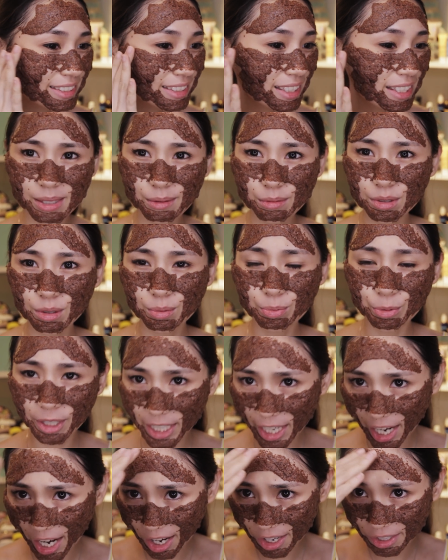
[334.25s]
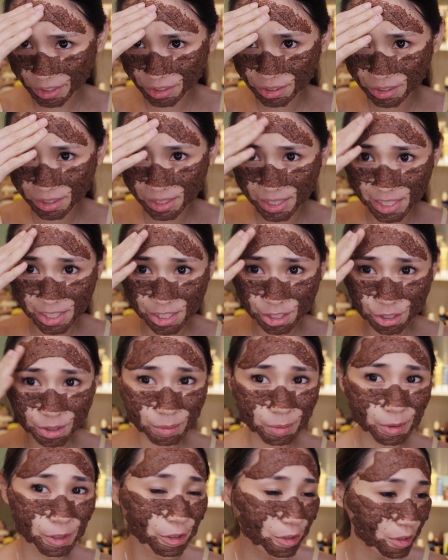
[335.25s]
Seems pretty hard to
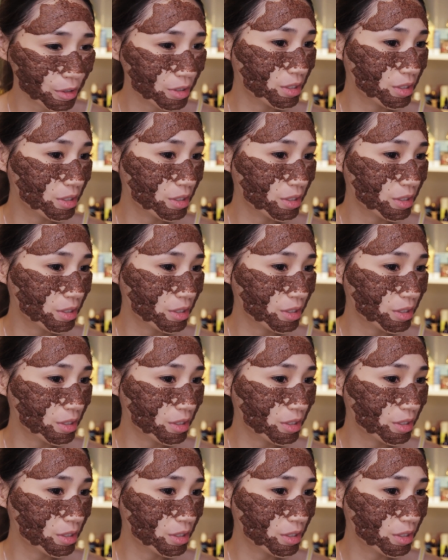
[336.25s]
distribute,